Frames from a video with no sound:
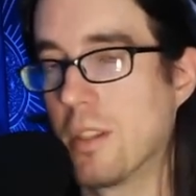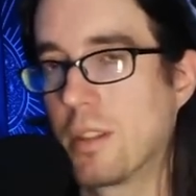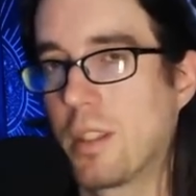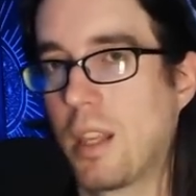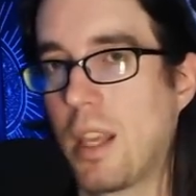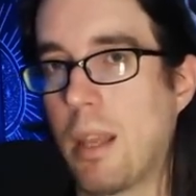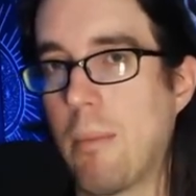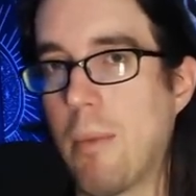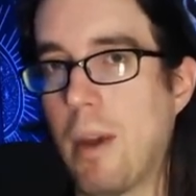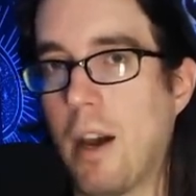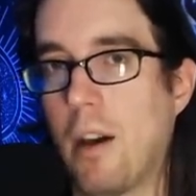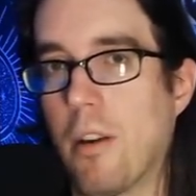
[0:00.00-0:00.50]

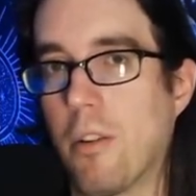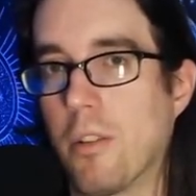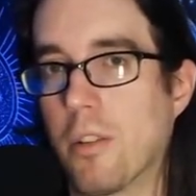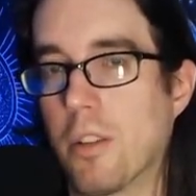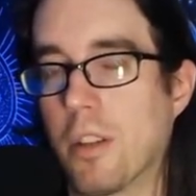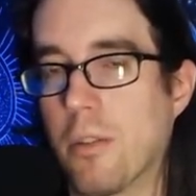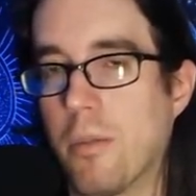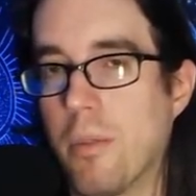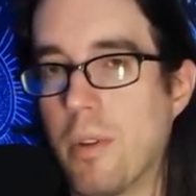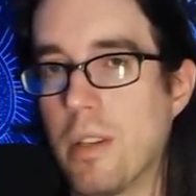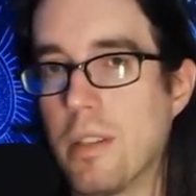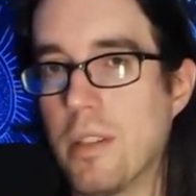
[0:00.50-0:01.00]
came out on the
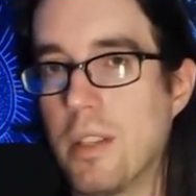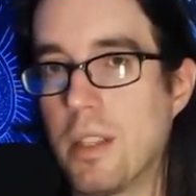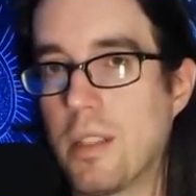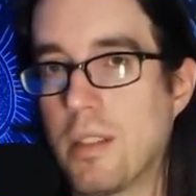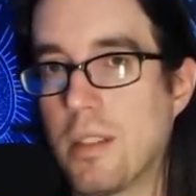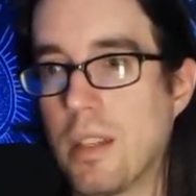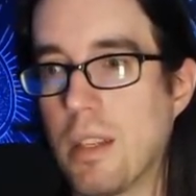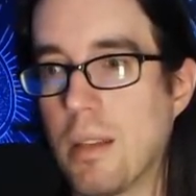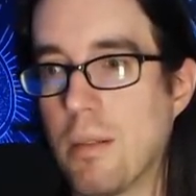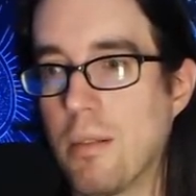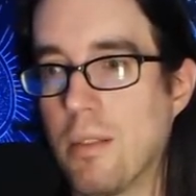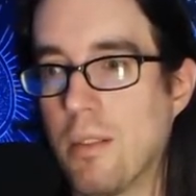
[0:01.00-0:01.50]
three
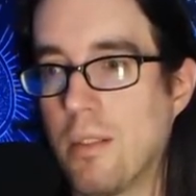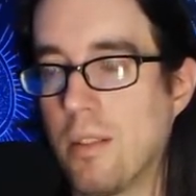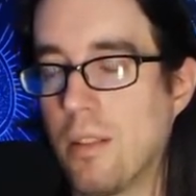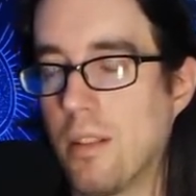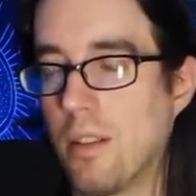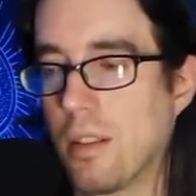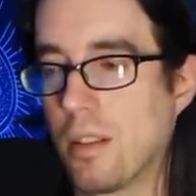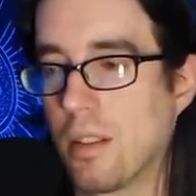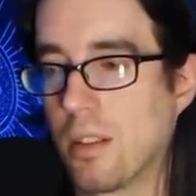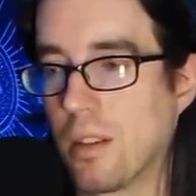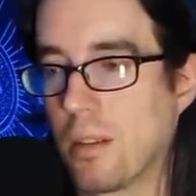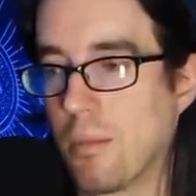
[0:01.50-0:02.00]
sixty
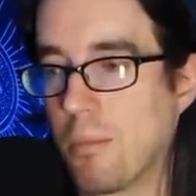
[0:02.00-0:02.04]
uh,